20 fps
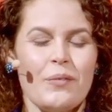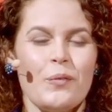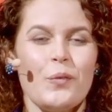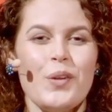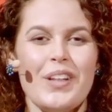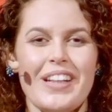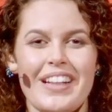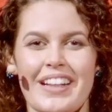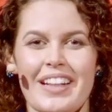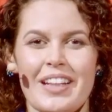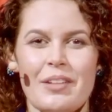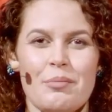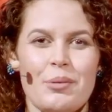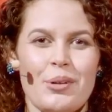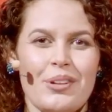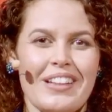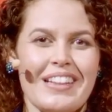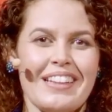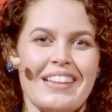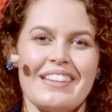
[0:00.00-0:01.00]
we are in
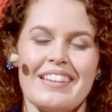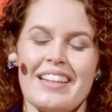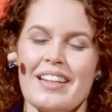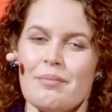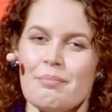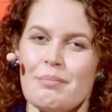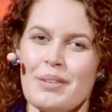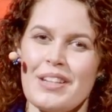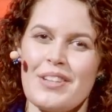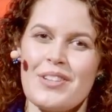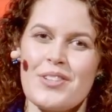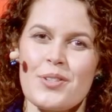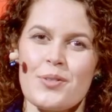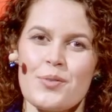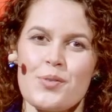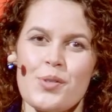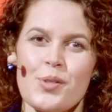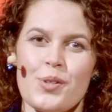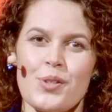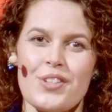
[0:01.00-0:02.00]
Berlin, and that means, of
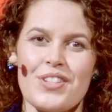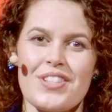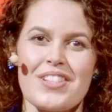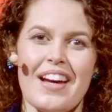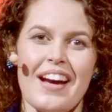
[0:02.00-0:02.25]
course,